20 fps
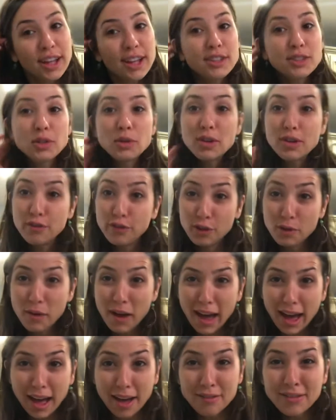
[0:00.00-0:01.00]
so if you
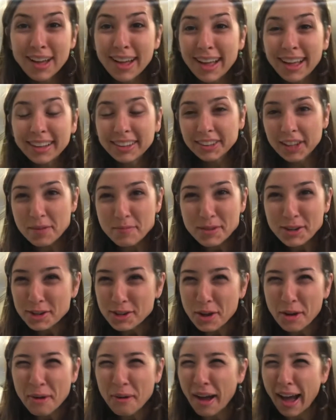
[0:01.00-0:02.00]
have, let me
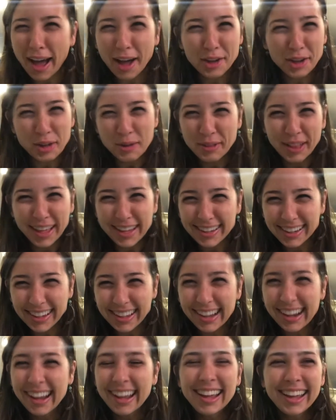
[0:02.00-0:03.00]
know how you like
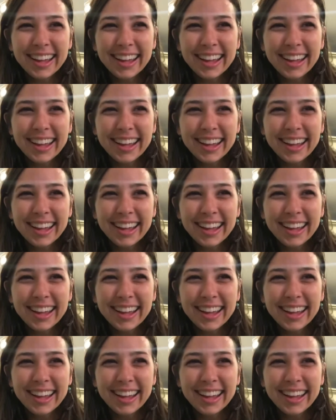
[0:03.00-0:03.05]
it.